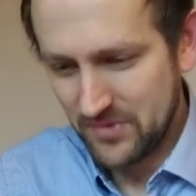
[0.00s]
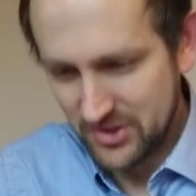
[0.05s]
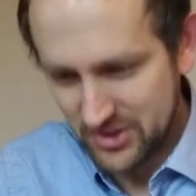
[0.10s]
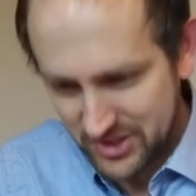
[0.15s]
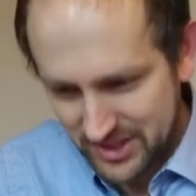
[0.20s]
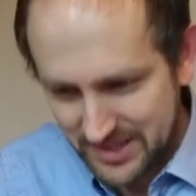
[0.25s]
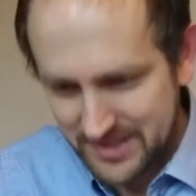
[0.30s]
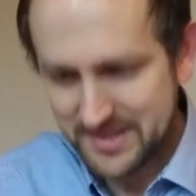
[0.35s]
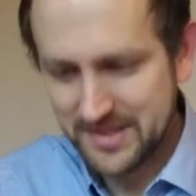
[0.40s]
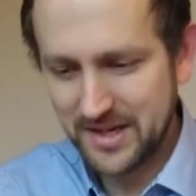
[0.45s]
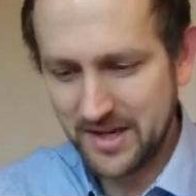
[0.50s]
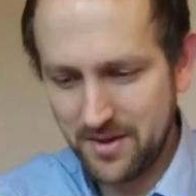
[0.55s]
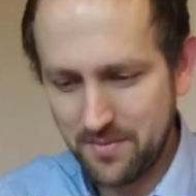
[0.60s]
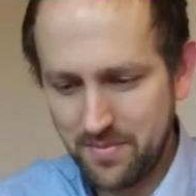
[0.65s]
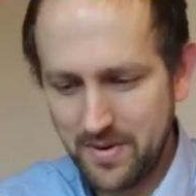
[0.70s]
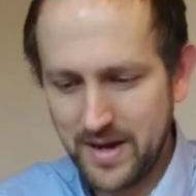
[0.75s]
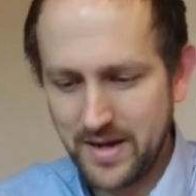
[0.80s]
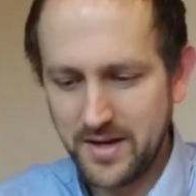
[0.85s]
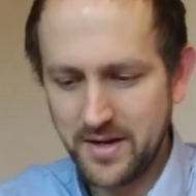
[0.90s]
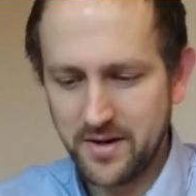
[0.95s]
She's the
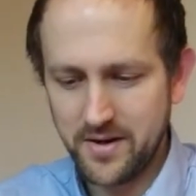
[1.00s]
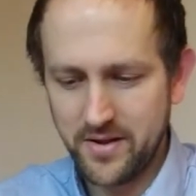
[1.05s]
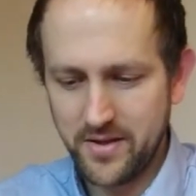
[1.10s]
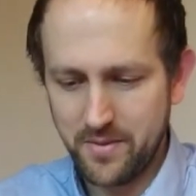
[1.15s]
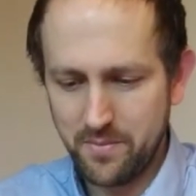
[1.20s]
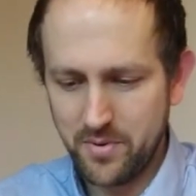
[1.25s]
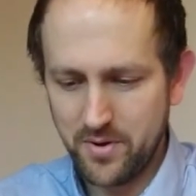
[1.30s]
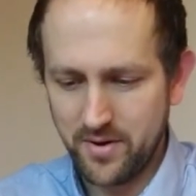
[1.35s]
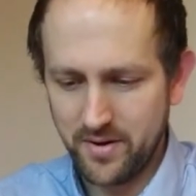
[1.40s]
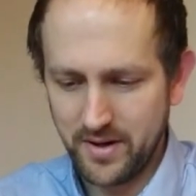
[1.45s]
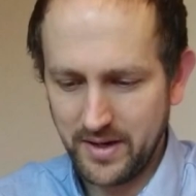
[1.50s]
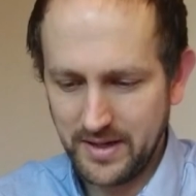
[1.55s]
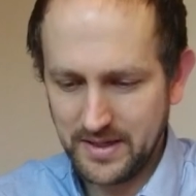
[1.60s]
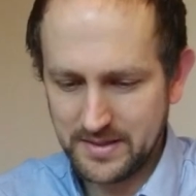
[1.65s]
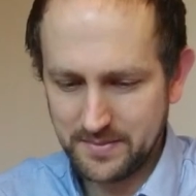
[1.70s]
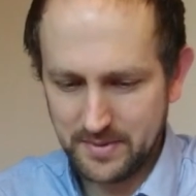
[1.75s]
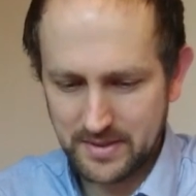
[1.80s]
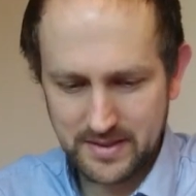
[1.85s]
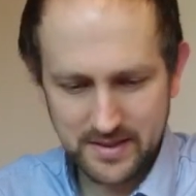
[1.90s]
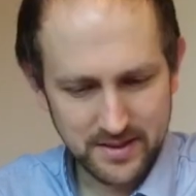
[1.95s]
companion and the partner
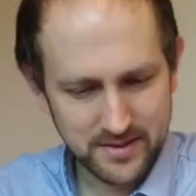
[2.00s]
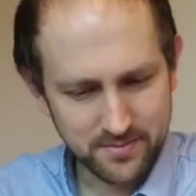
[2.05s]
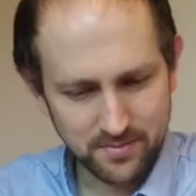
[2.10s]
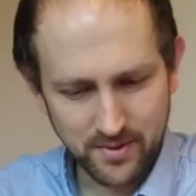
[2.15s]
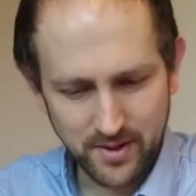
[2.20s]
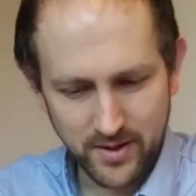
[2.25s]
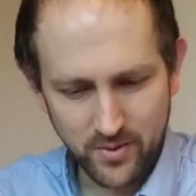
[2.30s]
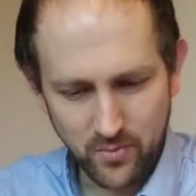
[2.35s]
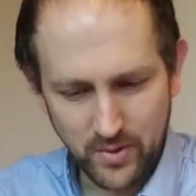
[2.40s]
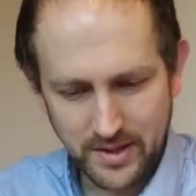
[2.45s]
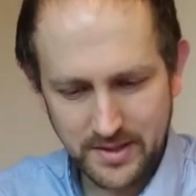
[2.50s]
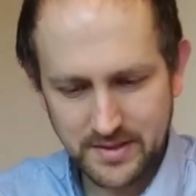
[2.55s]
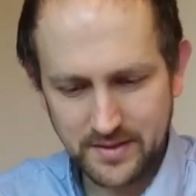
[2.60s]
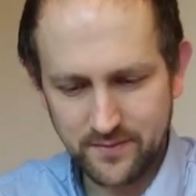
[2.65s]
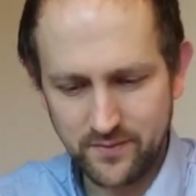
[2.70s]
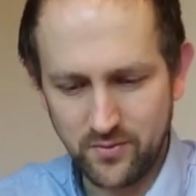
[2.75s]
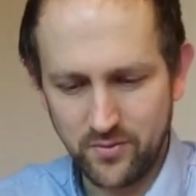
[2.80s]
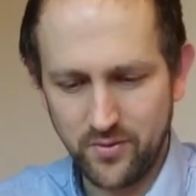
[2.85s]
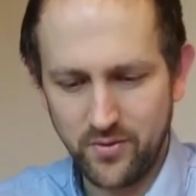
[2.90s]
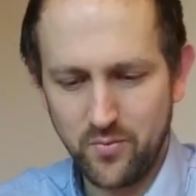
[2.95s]
he's been desperately
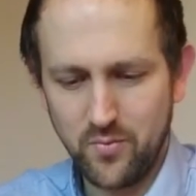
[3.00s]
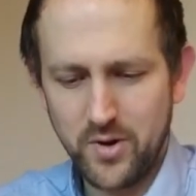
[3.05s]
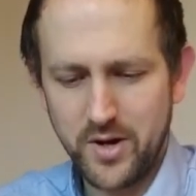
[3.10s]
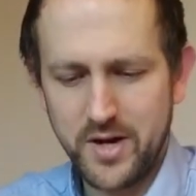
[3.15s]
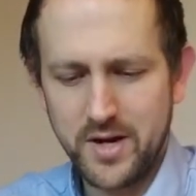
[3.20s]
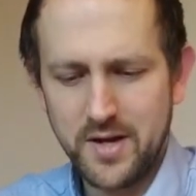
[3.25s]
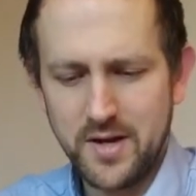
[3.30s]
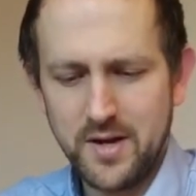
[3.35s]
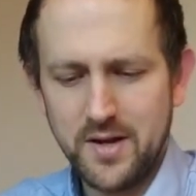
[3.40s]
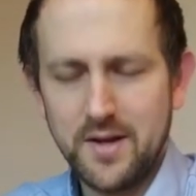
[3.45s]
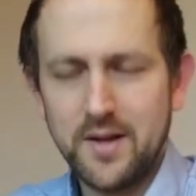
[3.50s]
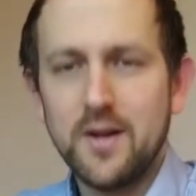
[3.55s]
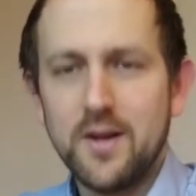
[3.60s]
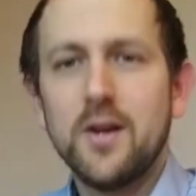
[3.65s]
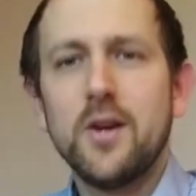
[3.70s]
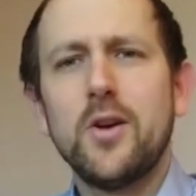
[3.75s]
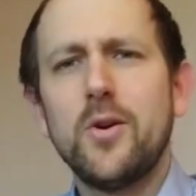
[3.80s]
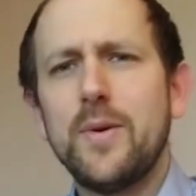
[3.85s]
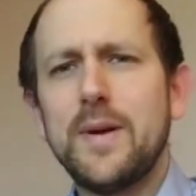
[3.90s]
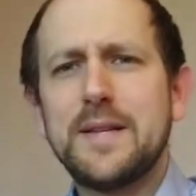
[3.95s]
waiting for, the one
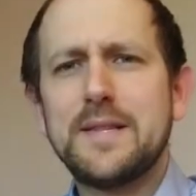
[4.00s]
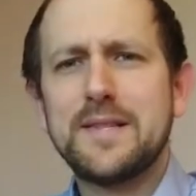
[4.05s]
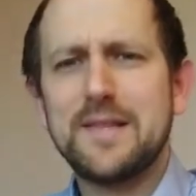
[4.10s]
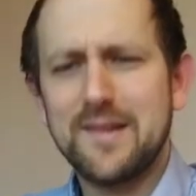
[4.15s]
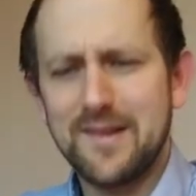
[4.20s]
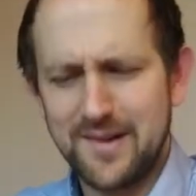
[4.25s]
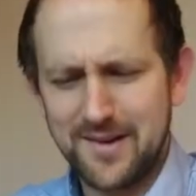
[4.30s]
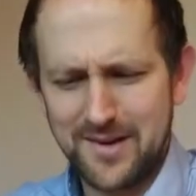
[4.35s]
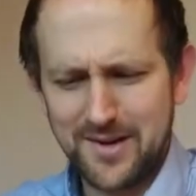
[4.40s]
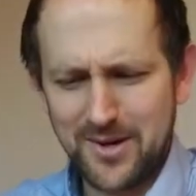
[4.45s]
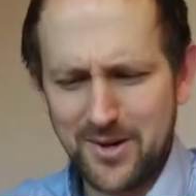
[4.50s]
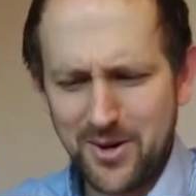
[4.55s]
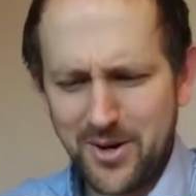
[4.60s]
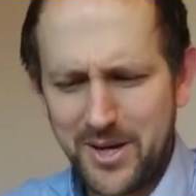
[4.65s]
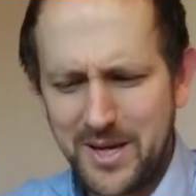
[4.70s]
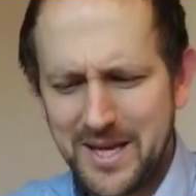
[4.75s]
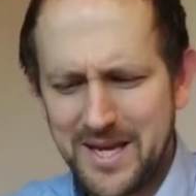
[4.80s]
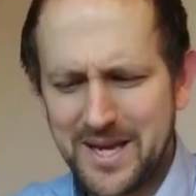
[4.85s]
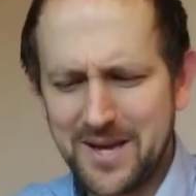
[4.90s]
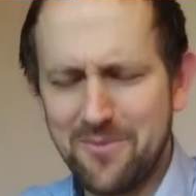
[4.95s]
who is
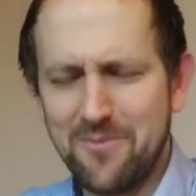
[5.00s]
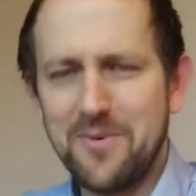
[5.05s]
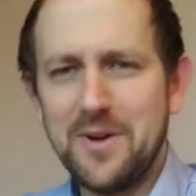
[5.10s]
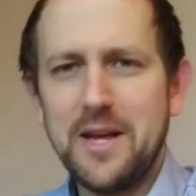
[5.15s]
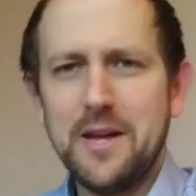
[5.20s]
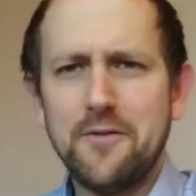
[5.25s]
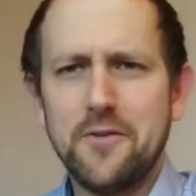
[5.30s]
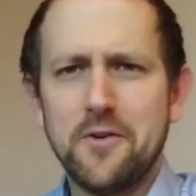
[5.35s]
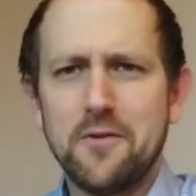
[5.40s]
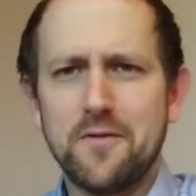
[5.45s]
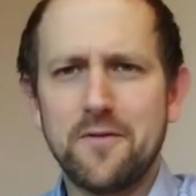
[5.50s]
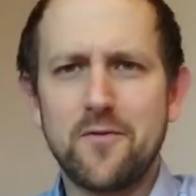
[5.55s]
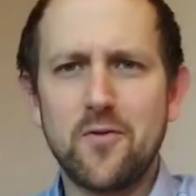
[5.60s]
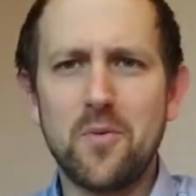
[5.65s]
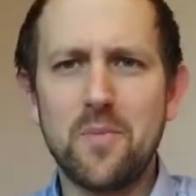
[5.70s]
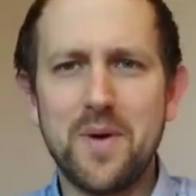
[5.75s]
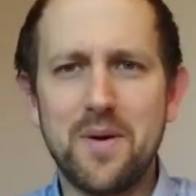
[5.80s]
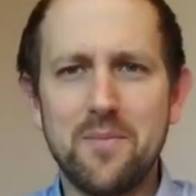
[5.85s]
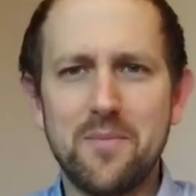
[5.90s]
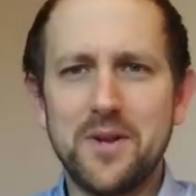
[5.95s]
like him, even
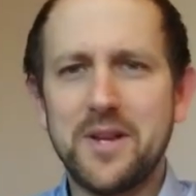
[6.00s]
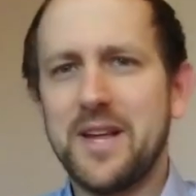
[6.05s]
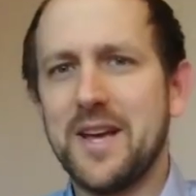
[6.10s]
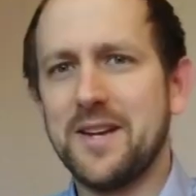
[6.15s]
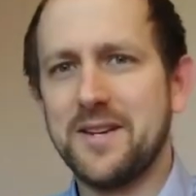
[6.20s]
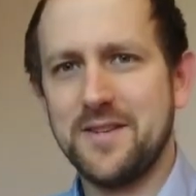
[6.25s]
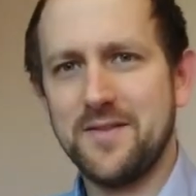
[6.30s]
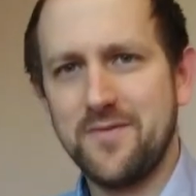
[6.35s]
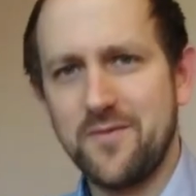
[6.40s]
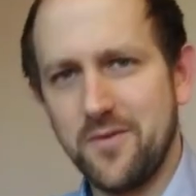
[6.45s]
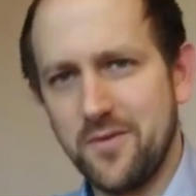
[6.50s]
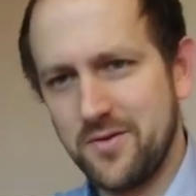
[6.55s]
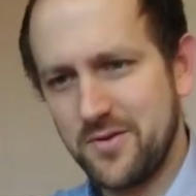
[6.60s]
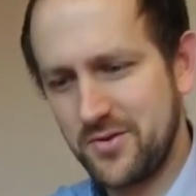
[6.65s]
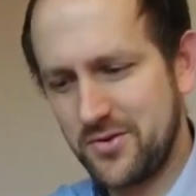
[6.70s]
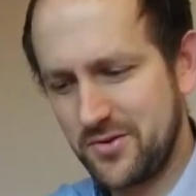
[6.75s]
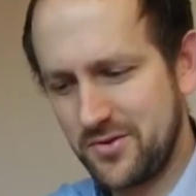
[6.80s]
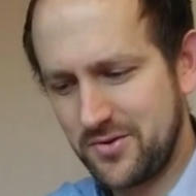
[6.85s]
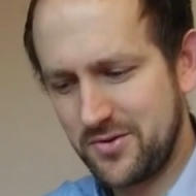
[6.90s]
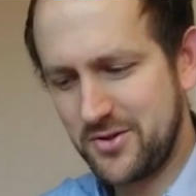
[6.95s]
from him, and yet different
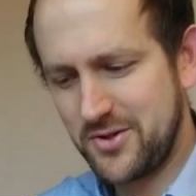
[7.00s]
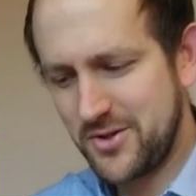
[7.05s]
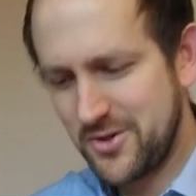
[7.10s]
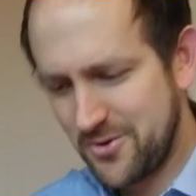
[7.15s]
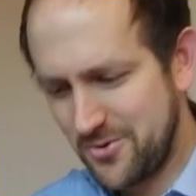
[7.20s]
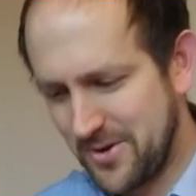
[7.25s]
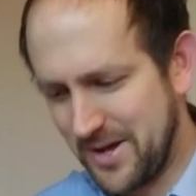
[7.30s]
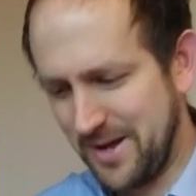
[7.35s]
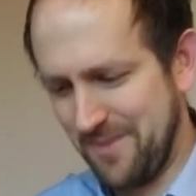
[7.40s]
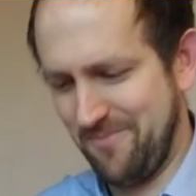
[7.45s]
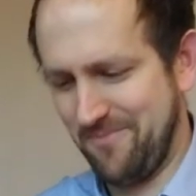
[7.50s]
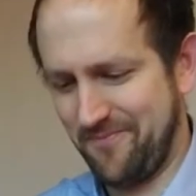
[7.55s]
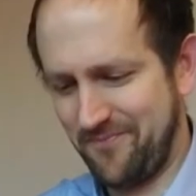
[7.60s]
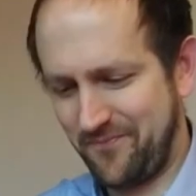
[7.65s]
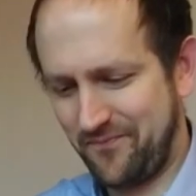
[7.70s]
to him.